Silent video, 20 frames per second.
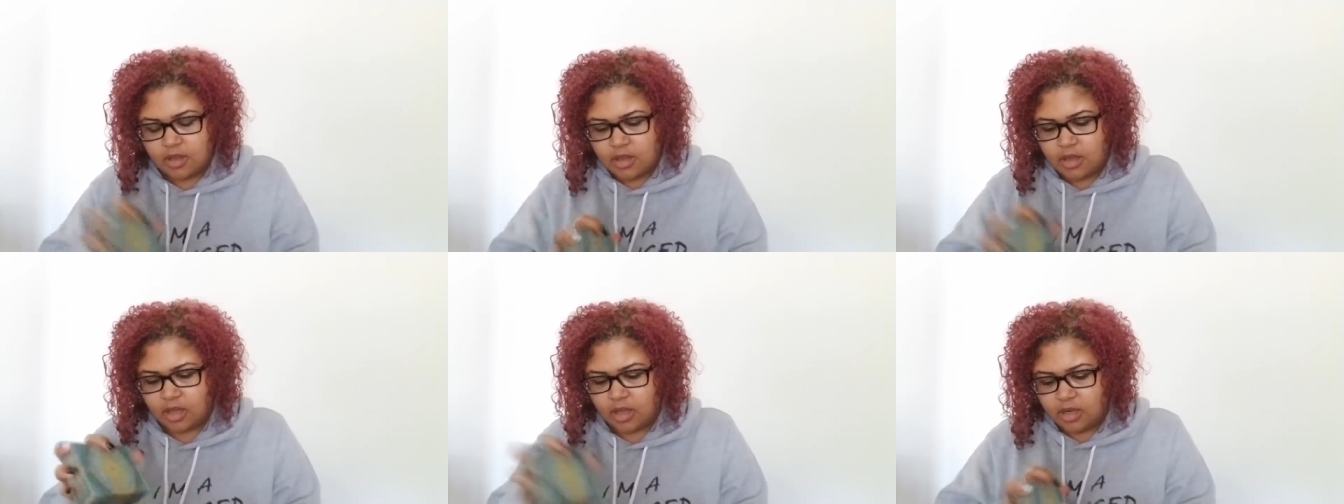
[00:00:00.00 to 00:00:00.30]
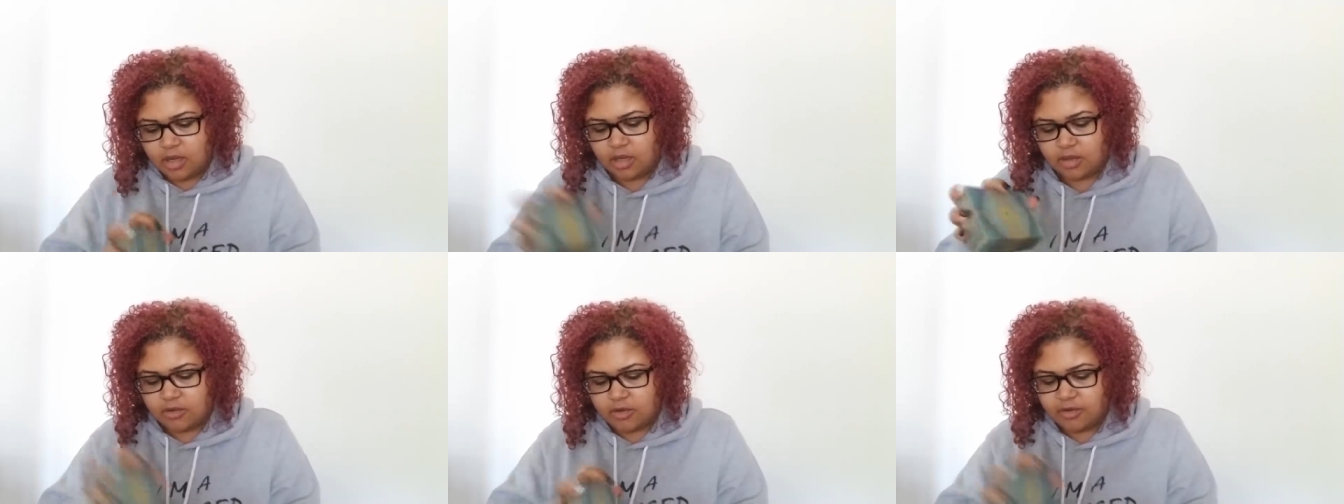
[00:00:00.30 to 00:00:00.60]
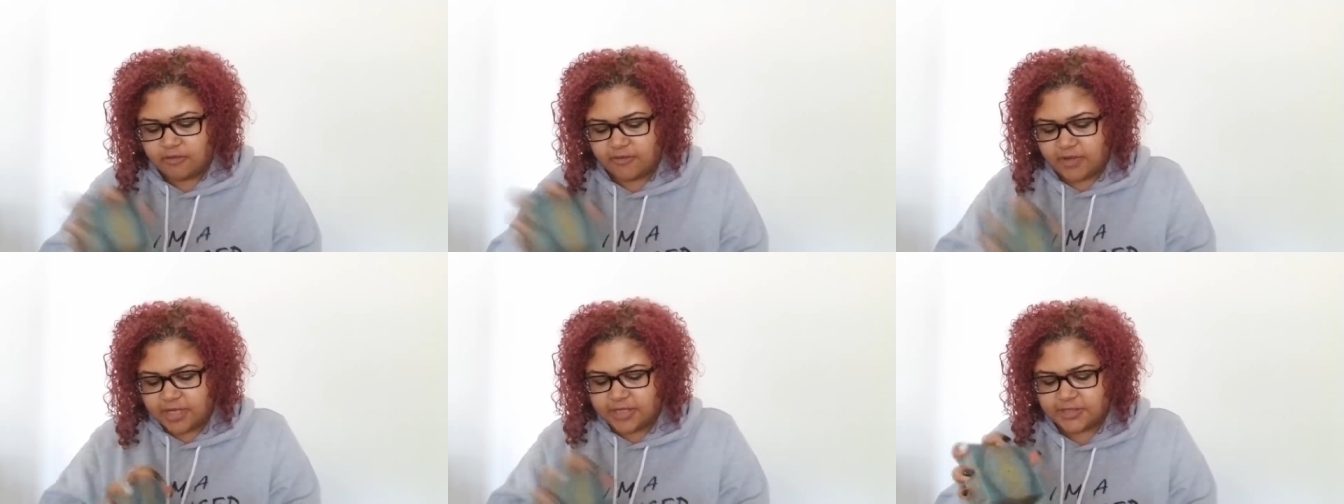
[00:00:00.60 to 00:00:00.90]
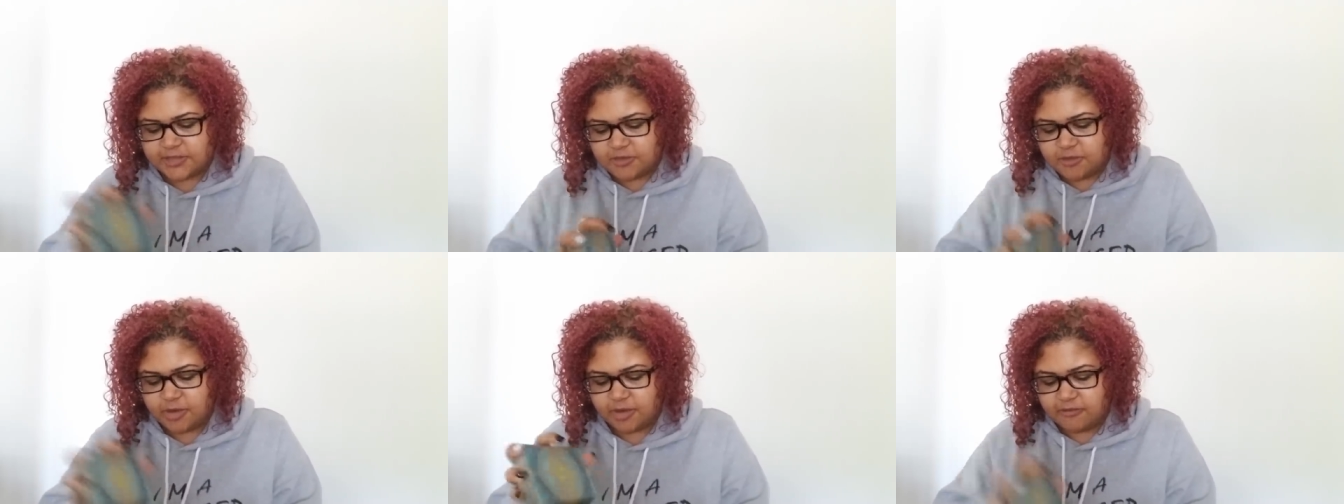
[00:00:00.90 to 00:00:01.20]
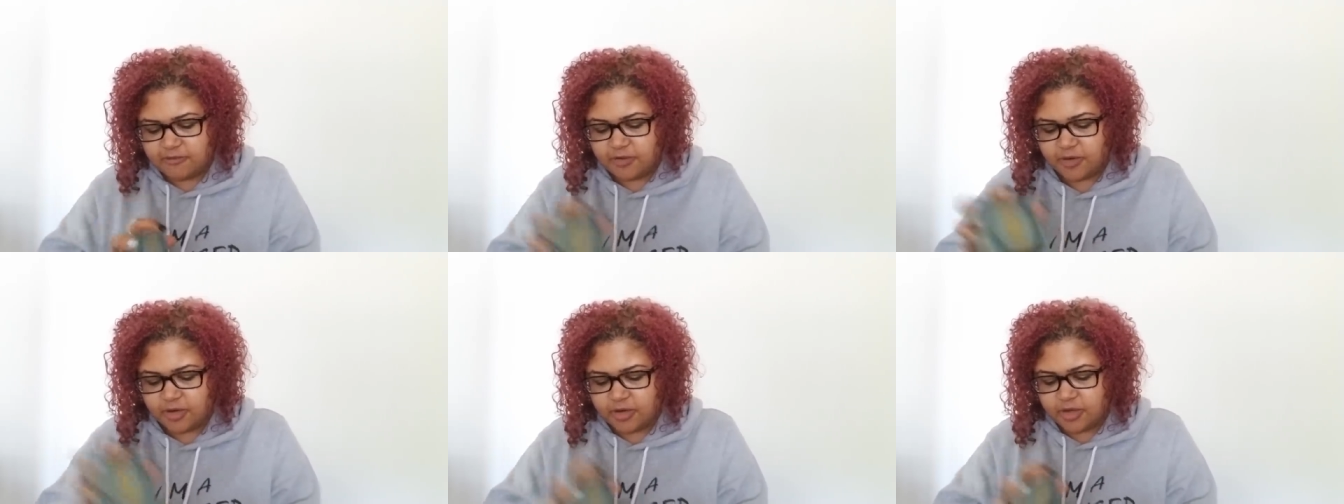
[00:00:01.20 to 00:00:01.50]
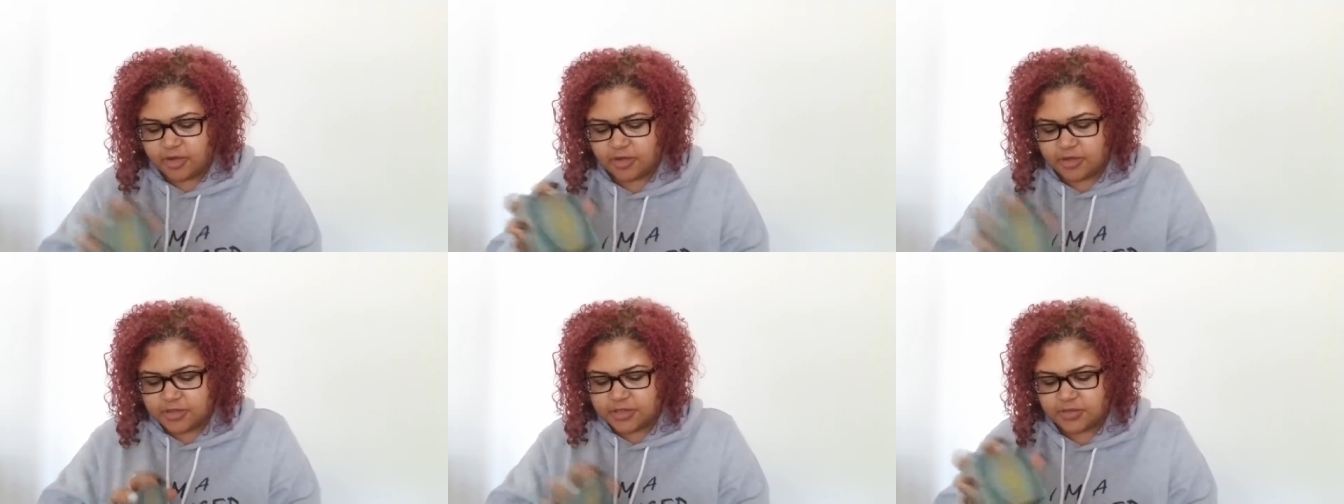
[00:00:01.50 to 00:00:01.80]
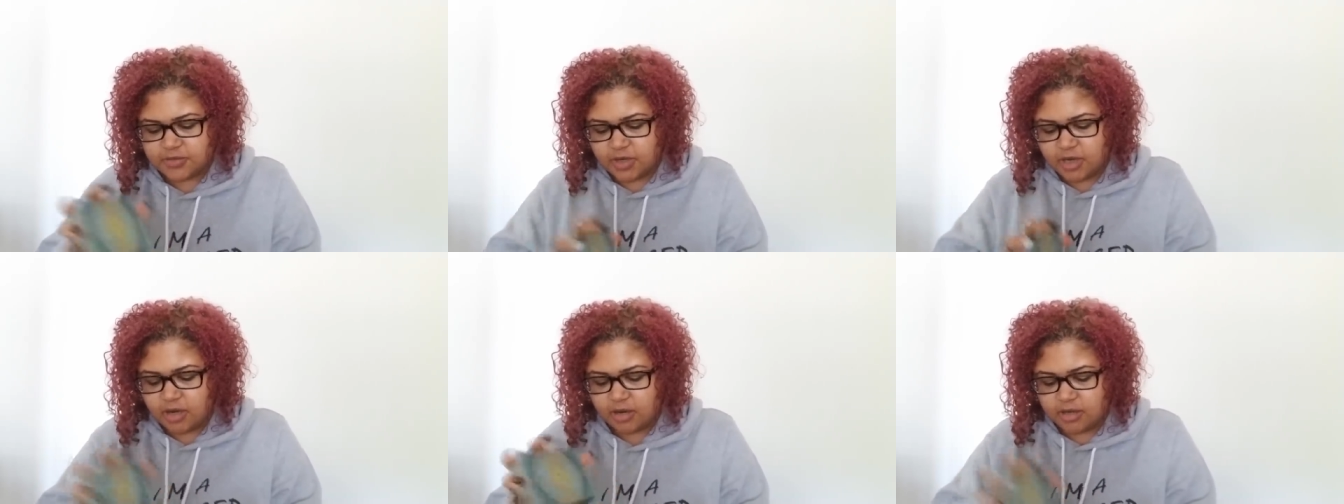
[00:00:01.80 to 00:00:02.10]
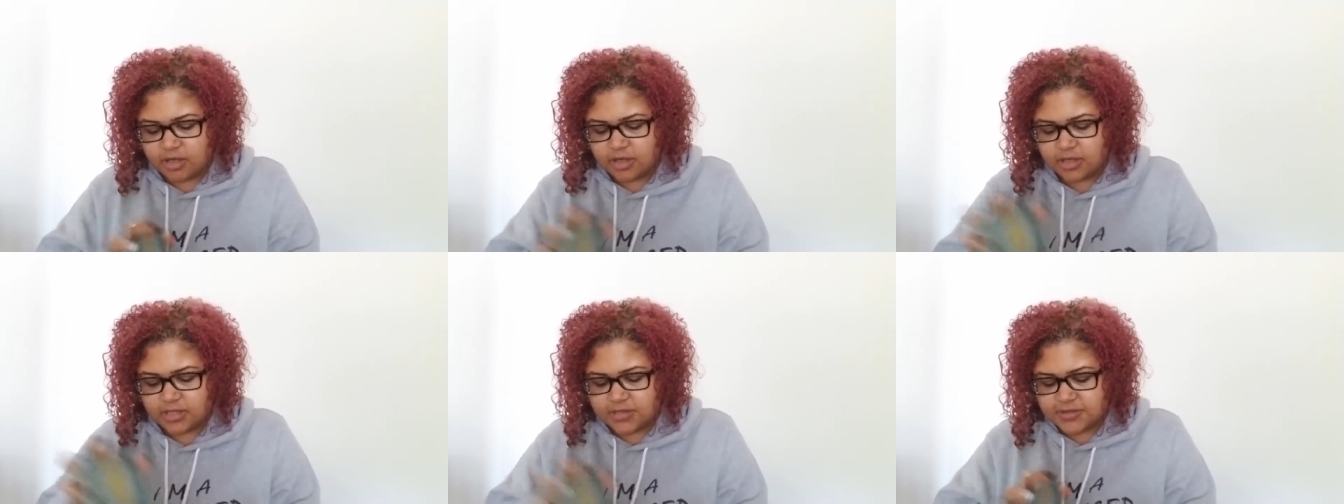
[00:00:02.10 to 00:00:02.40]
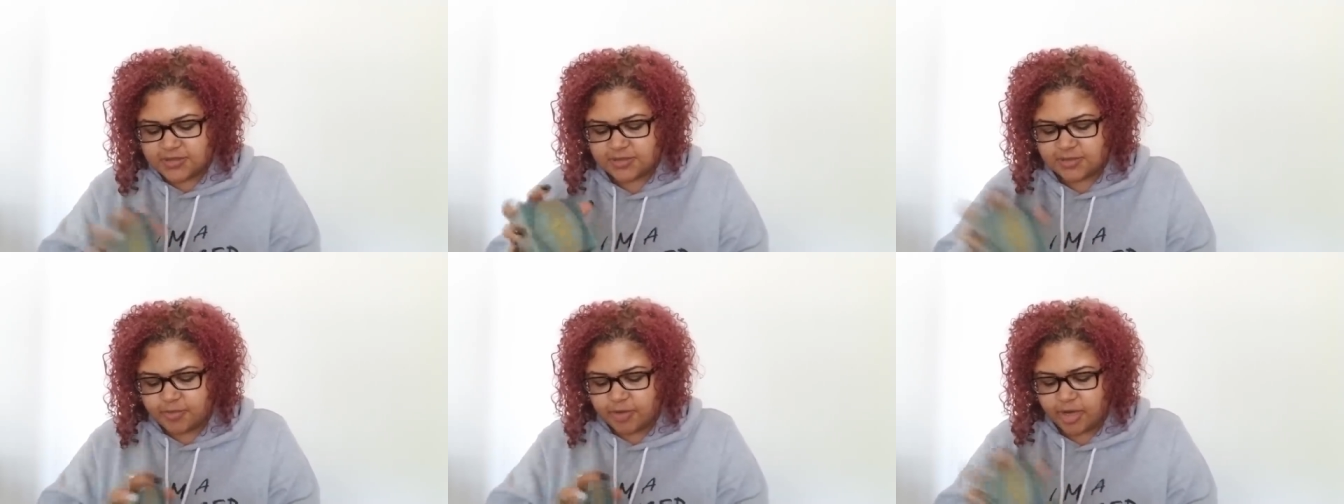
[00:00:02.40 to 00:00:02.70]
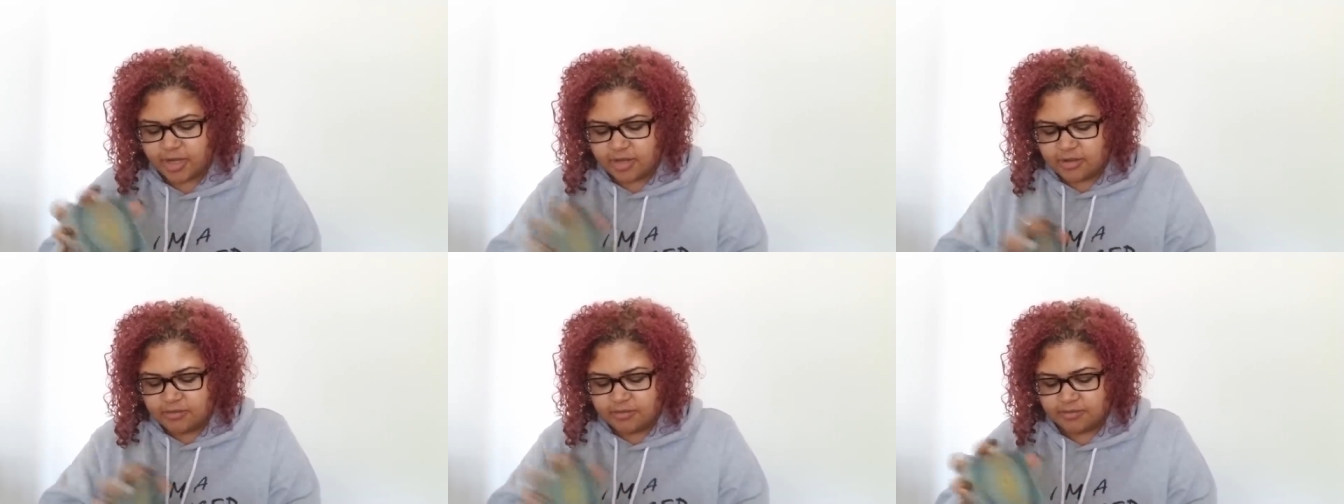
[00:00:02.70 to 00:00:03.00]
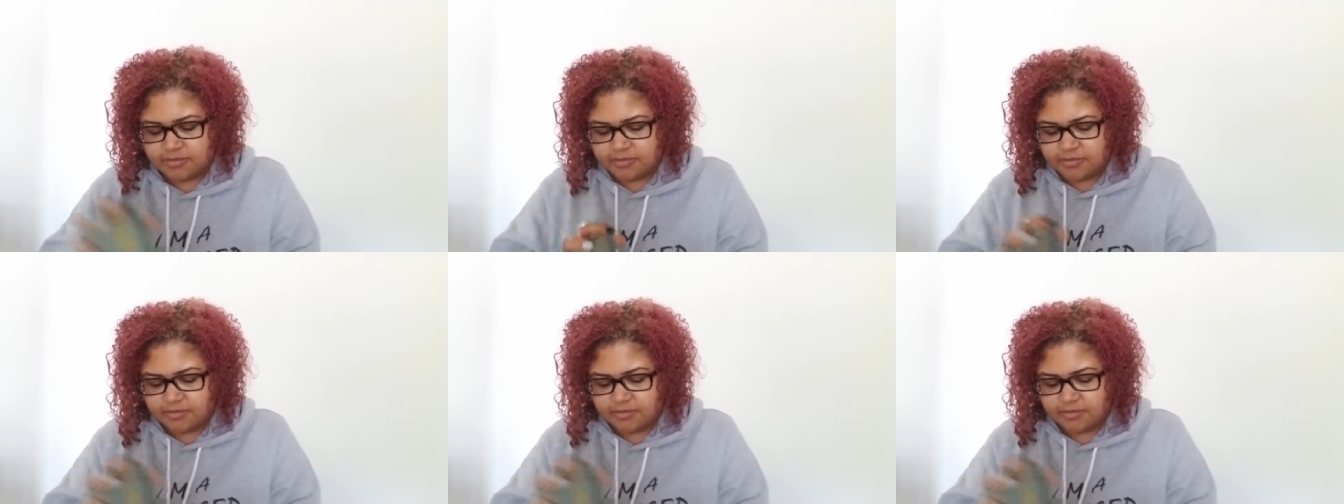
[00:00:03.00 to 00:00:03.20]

Any other advice for my Virgos regarding this spread?